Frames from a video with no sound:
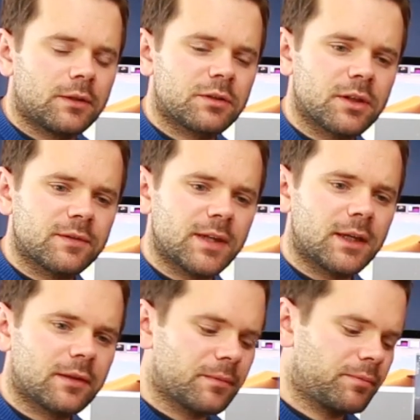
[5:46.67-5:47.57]
So
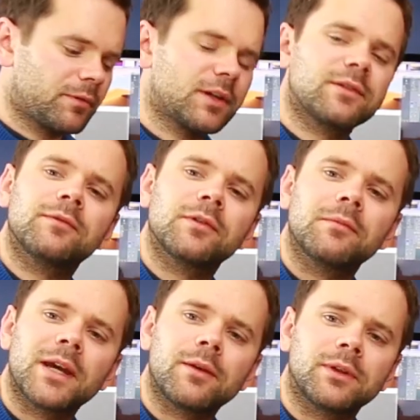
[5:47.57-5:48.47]
take the progression
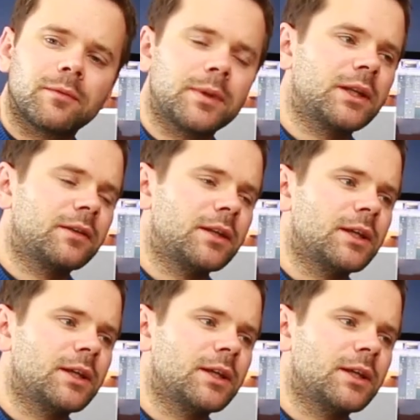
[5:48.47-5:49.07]
from There Will Never Be Another